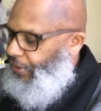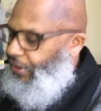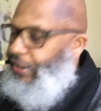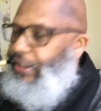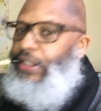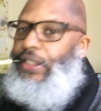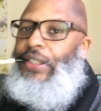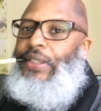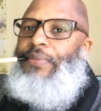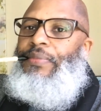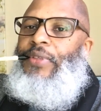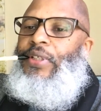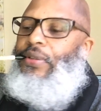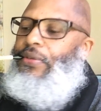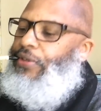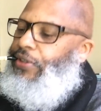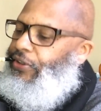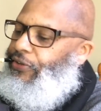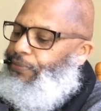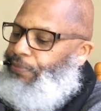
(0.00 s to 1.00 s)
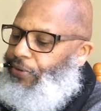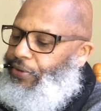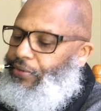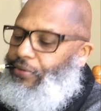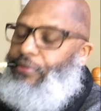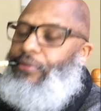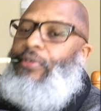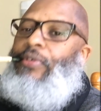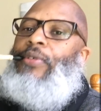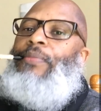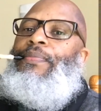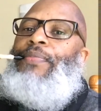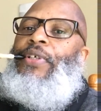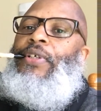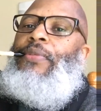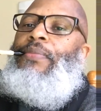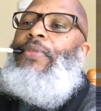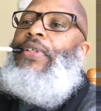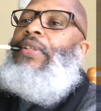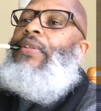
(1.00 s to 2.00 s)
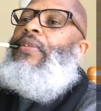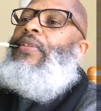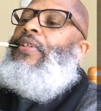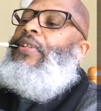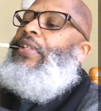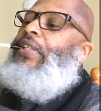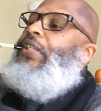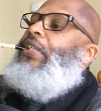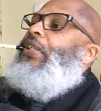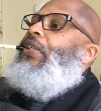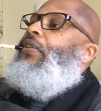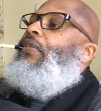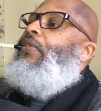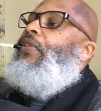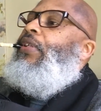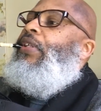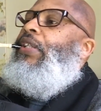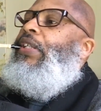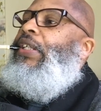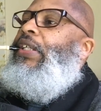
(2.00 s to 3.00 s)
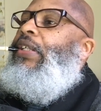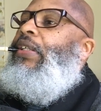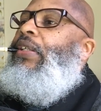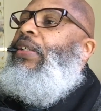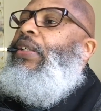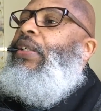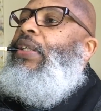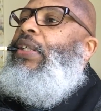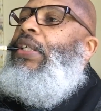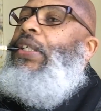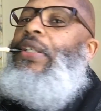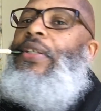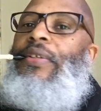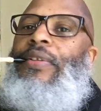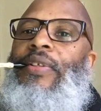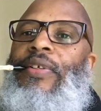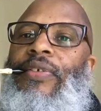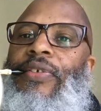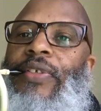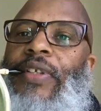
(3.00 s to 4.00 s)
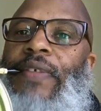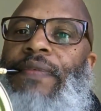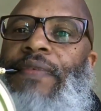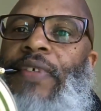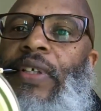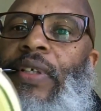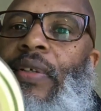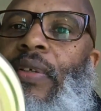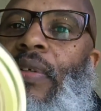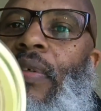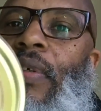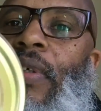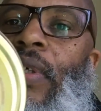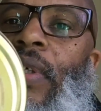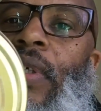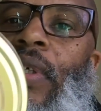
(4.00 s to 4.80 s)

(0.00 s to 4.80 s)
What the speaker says: On this particular compartment today, look at that. I added this stuff here.